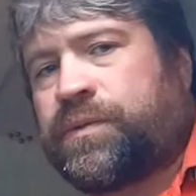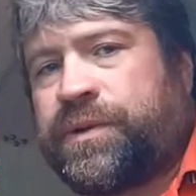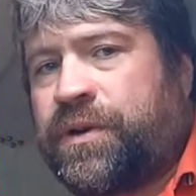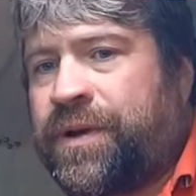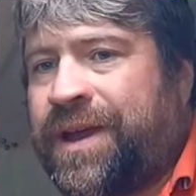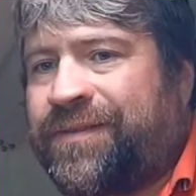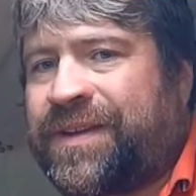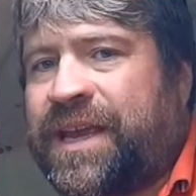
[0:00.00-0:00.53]
we
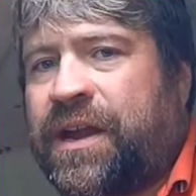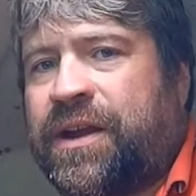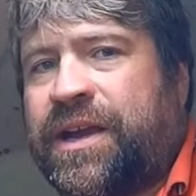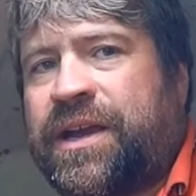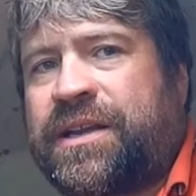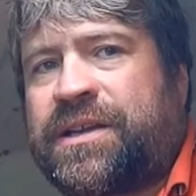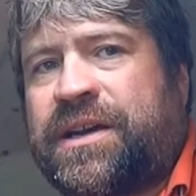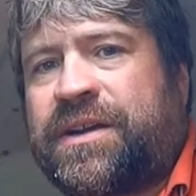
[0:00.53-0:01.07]
don't have to
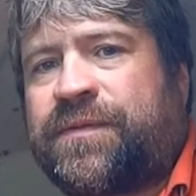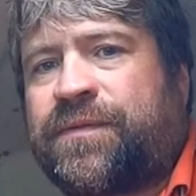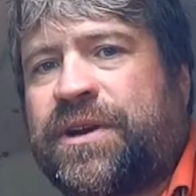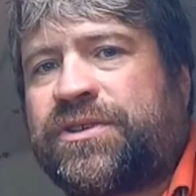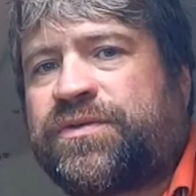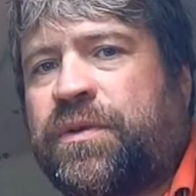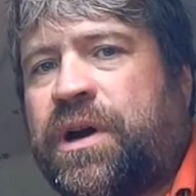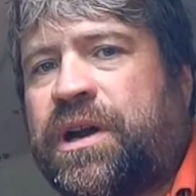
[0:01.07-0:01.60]
carry a ton of
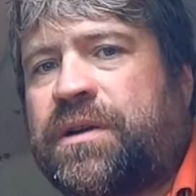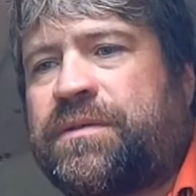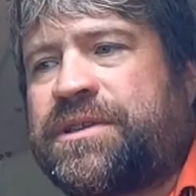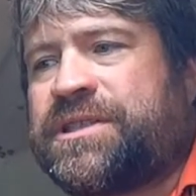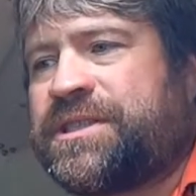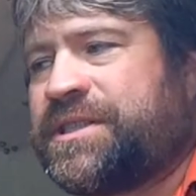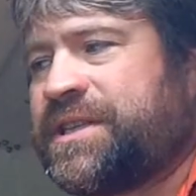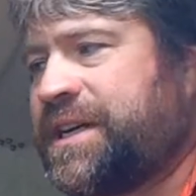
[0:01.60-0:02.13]
fresh water,
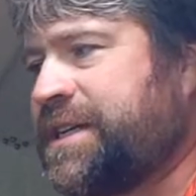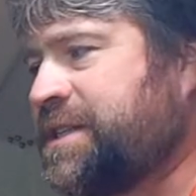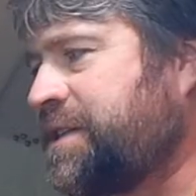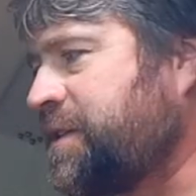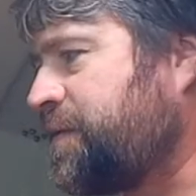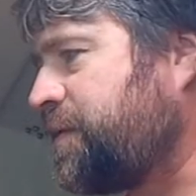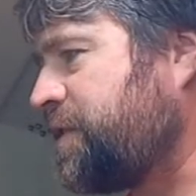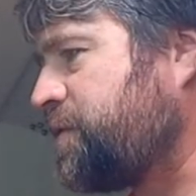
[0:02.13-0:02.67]
which is nice
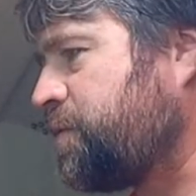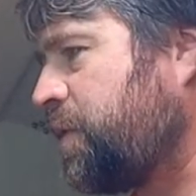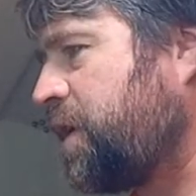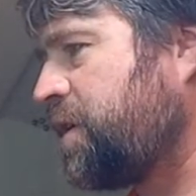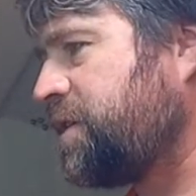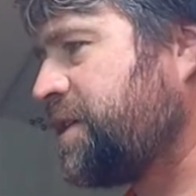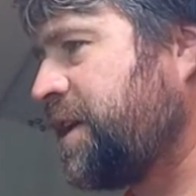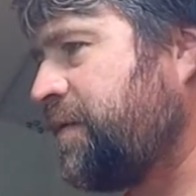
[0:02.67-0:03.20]
because fresh
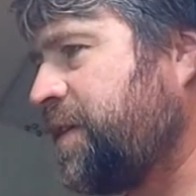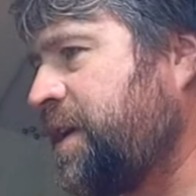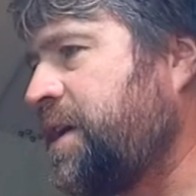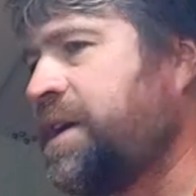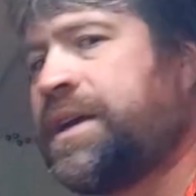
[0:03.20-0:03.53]
water is heavy.